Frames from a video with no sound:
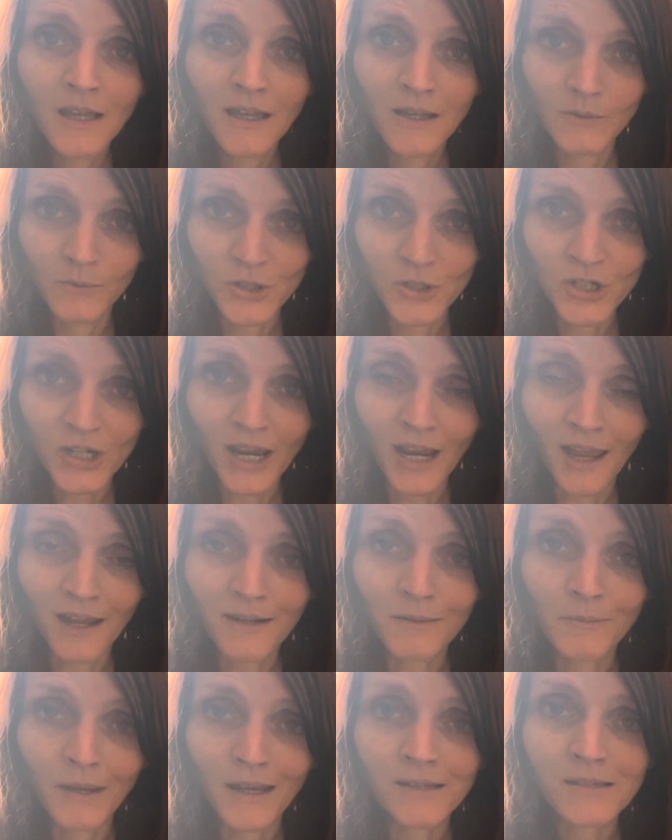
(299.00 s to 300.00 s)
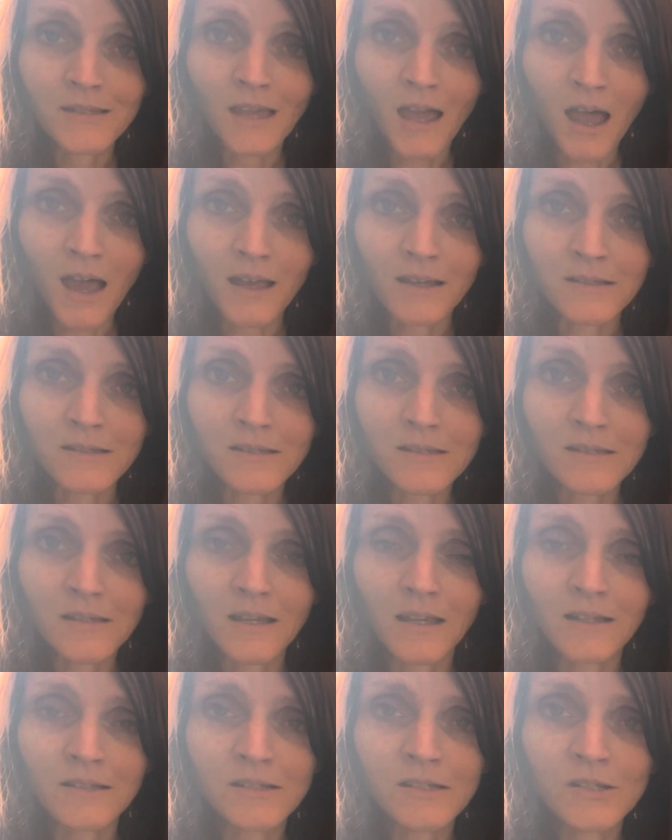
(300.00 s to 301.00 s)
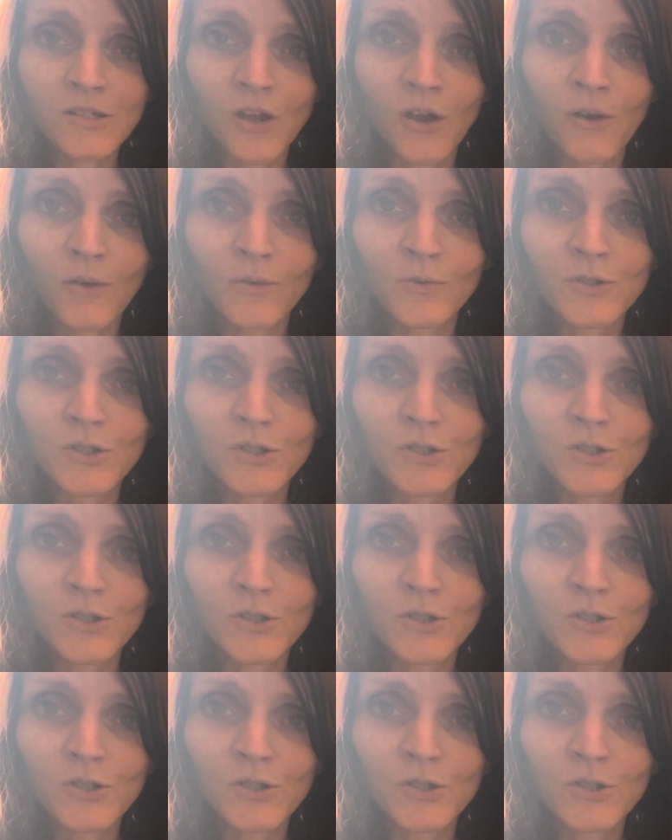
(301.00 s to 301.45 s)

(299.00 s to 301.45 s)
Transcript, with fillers: which animates us. And so